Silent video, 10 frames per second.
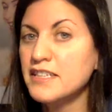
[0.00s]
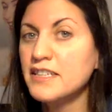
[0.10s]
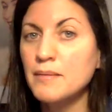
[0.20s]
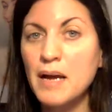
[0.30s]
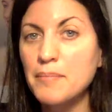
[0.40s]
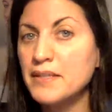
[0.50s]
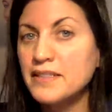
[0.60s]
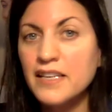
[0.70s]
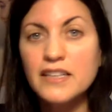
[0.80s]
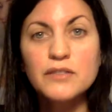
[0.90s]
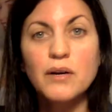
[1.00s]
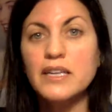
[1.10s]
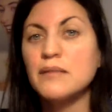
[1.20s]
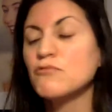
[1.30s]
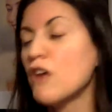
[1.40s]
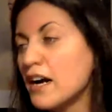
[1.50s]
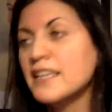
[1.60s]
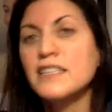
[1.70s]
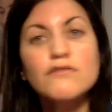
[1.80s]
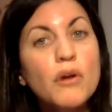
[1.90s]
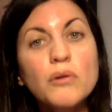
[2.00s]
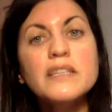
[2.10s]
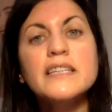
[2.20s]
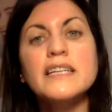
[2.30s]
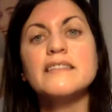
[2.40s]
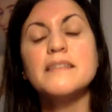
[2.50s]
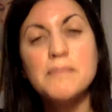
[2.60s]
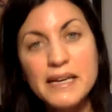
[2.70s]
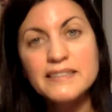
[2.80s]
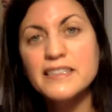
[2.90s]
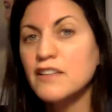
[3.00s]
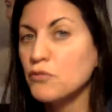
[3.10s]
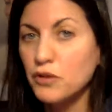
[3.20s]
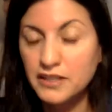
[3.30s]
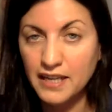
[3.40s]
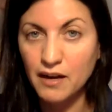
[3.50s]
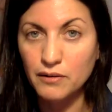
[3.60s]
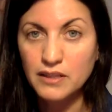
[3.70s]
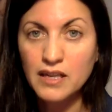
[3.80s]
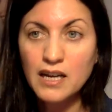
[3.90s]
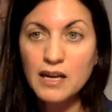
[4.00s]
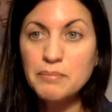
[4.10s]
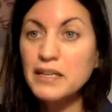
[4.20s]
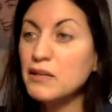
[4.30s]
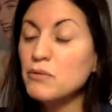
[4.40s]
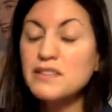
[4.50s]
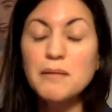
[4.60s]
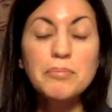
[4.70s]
in, I'm happy to tell you I am rocking and rolling and it's amazing and it's worked out. But it was a